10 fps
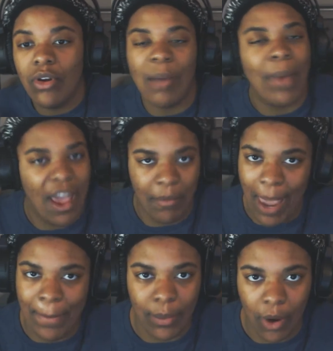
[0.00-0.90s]
You know I'm gonna have
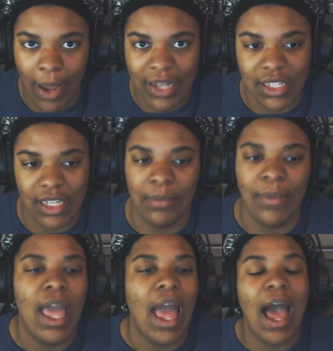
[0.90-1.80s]
black people on my team.
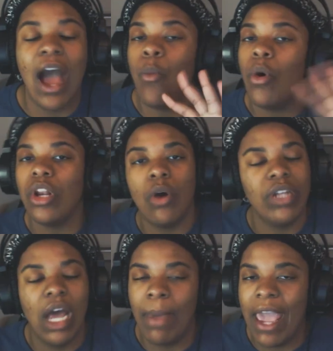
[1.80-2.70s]
I don't want no
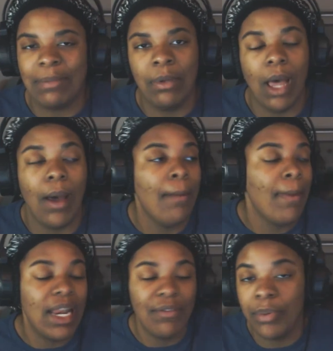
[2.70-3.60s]
dumbass people. I
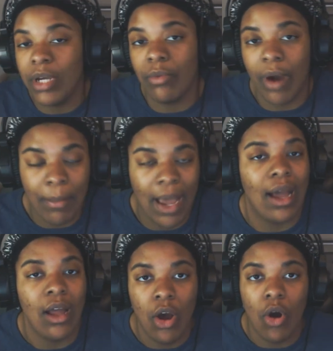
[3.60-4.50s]
might even put
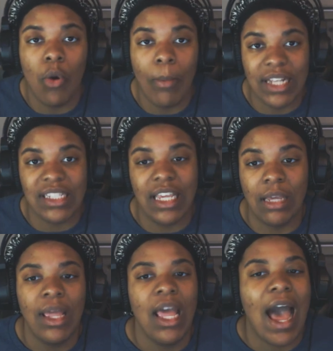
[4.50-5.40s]
grandma on my
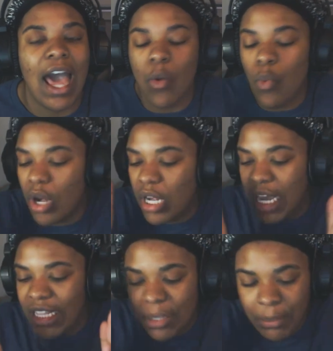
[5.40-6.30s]
team. I don't want
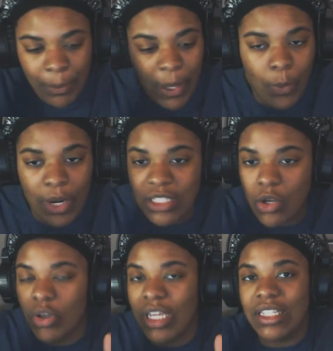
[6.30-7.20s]
nothing but people that's
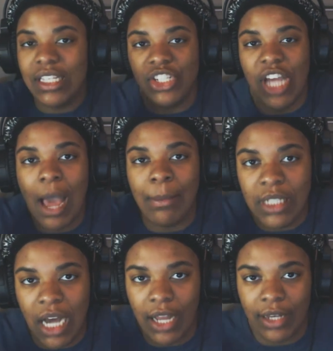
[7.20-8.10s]
gonna get the
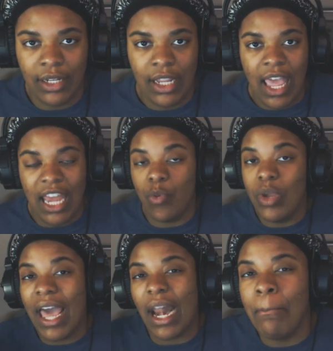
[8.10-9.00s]
job done. And if
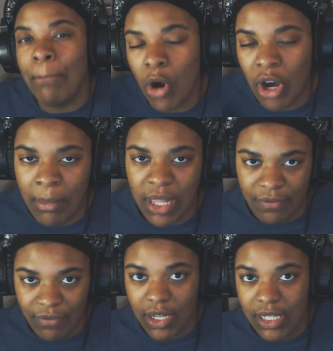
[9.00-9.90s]
we gotta murk
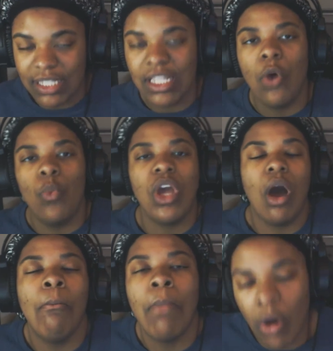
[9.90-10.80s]
motherfuckers, we
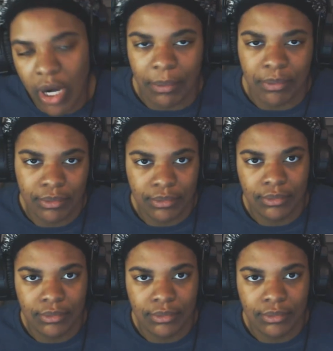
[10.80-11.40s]
gonna murk them.